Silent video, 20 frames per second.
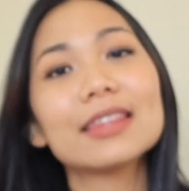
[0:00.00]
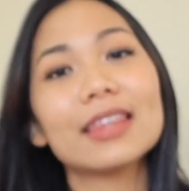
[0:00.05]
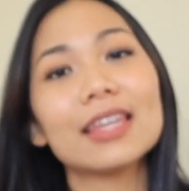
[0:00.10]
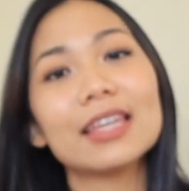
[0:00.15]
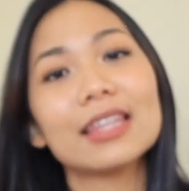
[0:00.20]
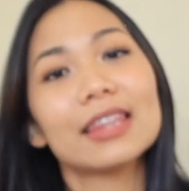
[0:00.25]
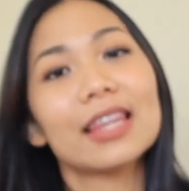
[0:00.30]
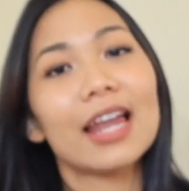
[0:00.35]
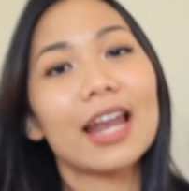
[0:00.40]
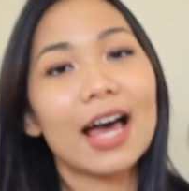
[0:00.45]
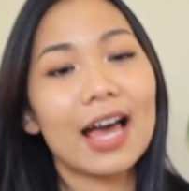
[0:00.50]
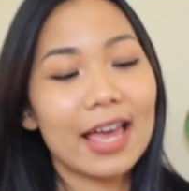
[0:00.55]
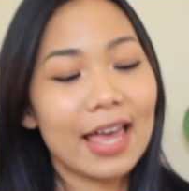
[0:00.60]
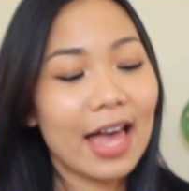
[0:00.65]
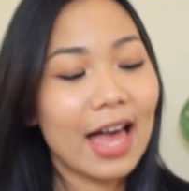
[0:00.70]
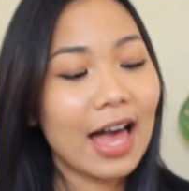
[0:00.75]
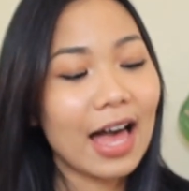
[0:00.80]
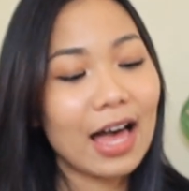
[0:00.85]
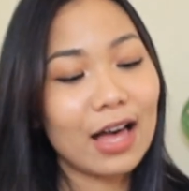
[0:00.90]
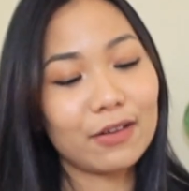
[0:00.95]
thing that I
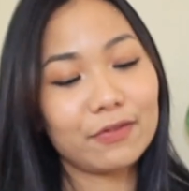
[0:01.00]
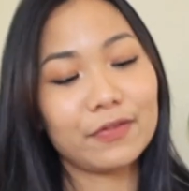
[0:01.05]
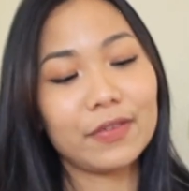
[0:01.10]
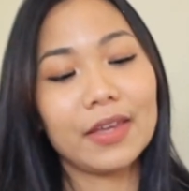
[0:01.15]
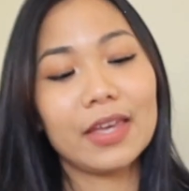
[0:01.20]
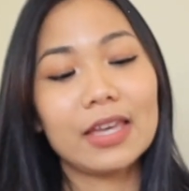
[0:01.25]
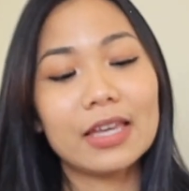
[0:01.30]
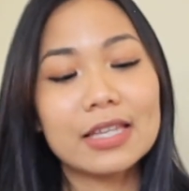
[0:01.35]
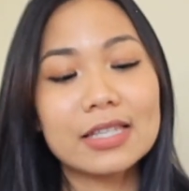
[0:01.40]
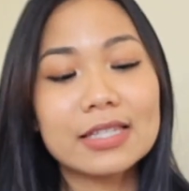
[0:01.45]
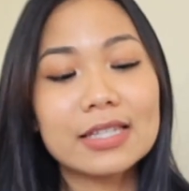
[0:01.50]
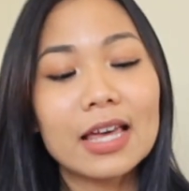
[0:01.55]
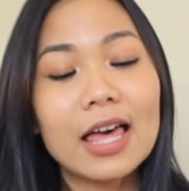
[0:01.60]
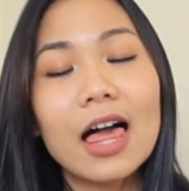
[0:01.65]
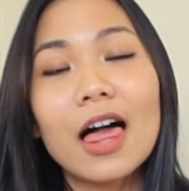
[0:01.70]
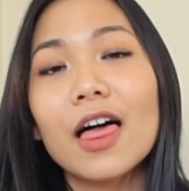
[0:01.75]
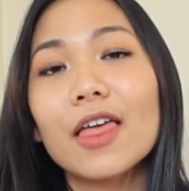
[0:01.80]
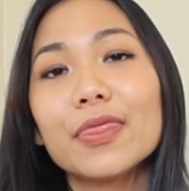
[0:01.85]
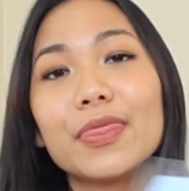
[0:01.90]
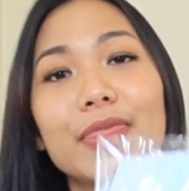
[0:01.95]
have is
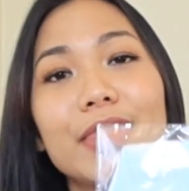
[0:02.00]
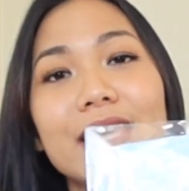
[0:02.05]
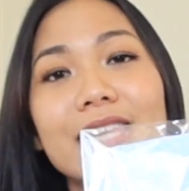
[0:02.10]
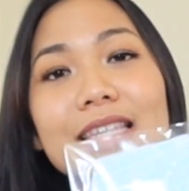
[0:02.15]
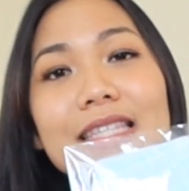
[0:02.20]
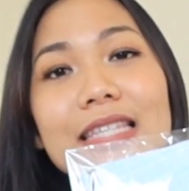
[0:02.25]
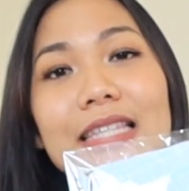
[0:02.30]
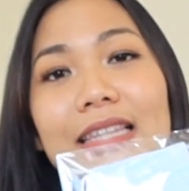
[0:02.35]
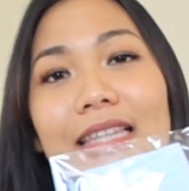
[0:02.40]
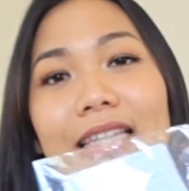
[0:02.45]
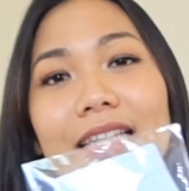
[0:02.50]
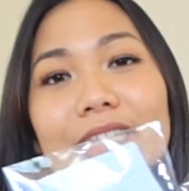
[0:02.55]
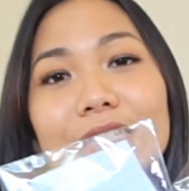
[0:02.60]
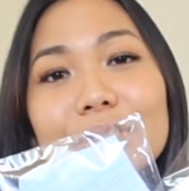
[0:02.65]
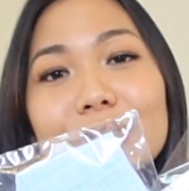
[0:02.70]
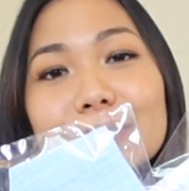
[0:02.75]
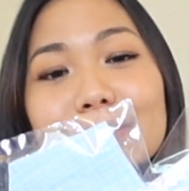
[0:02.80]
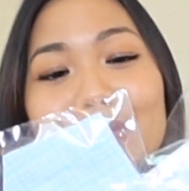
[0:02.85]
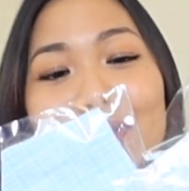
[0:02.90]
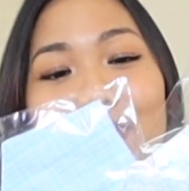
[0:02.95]
this
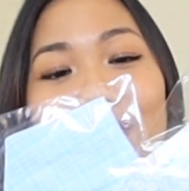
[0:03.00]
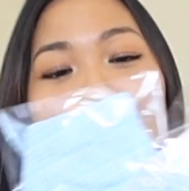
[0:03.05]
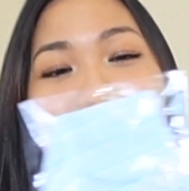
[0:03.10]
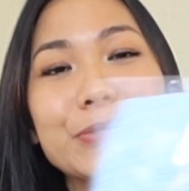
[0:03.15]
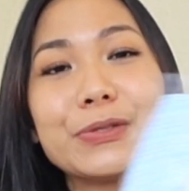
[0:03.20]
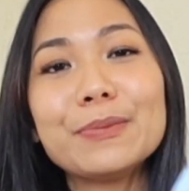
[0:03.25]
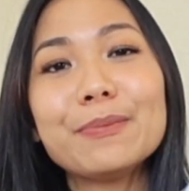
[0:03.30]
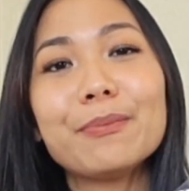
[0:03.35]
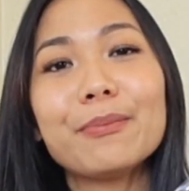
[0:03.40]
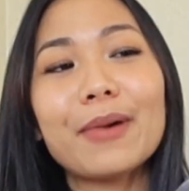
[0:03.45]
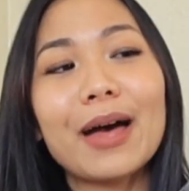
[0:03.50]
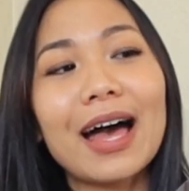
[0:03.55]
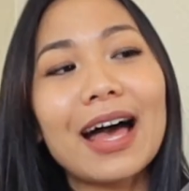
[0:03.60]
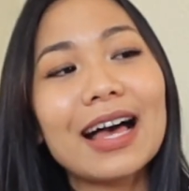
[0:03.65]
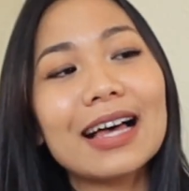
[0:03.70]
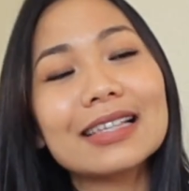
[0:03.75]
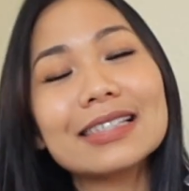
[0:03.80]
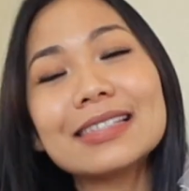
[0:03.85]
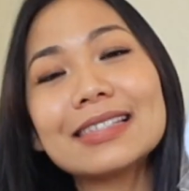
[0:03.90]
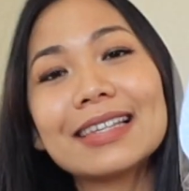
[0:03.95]
little two
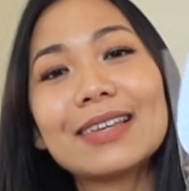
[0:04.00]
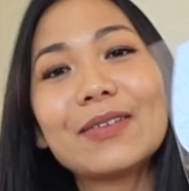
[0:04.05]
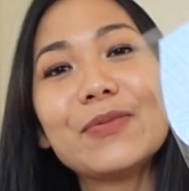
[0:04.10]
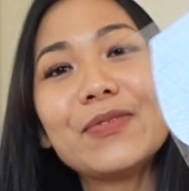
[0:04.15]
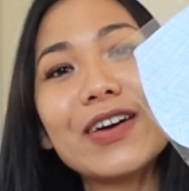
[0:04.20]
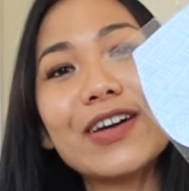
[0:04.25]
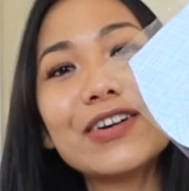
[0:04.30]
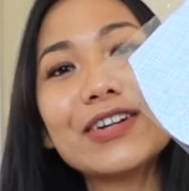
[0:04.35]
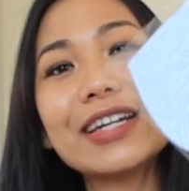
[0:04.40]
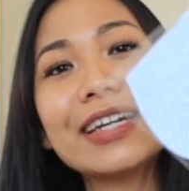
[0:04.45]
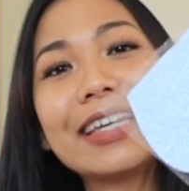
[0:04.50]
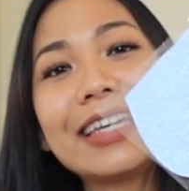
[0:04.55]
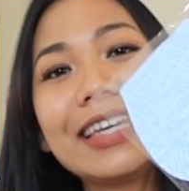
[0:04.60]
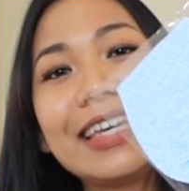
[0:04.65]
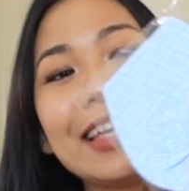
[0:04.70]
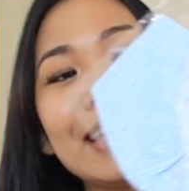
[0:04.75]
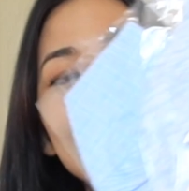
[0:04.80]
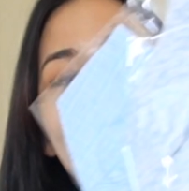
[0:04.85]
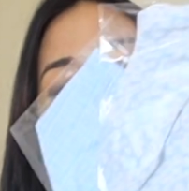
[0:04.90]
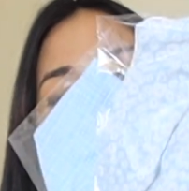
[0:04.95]
masks. Very
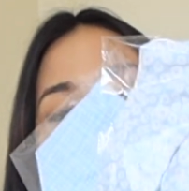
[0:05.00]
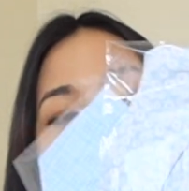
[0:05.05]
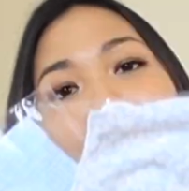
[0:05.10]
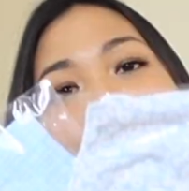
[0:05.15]
cute.